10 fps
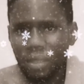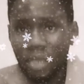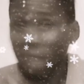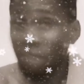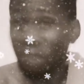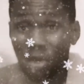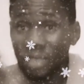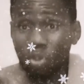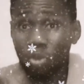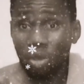For what is
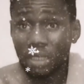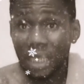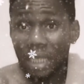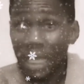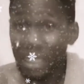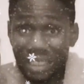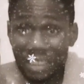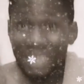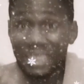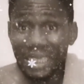what,
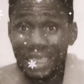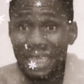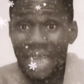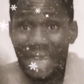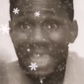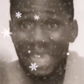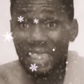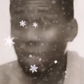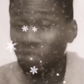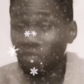this day and age that
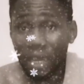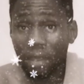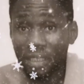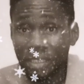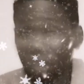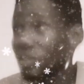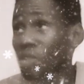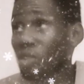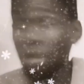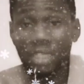we find ourselves is
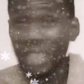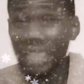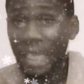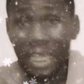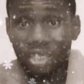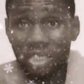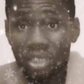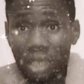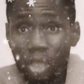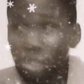called a tech age.
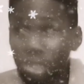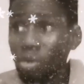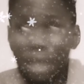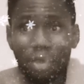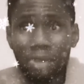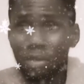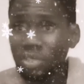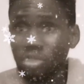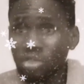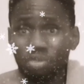So encourage your
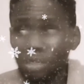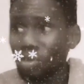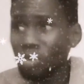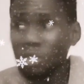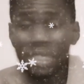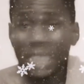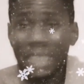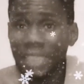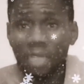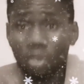children to go into things like
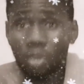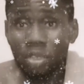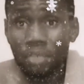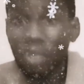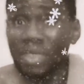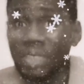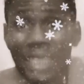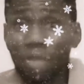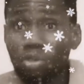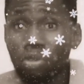technology, because
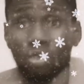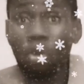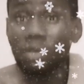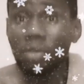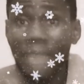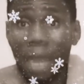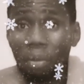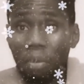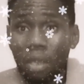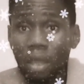tech rules the world
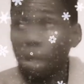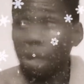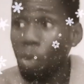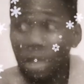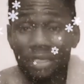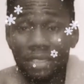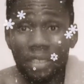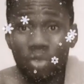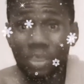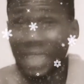now. Once it
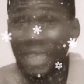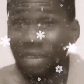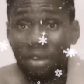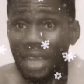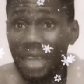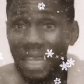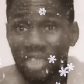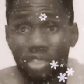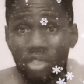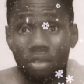was an agrarian
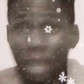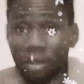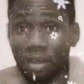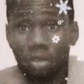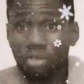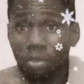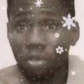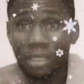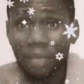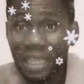age, agriculture was
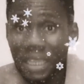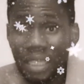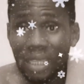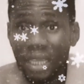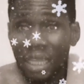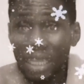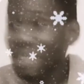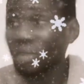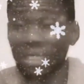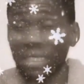the main thing. There
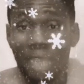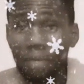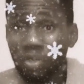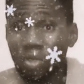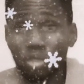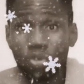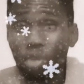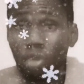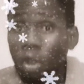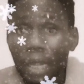was a time it was crude
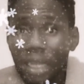oil.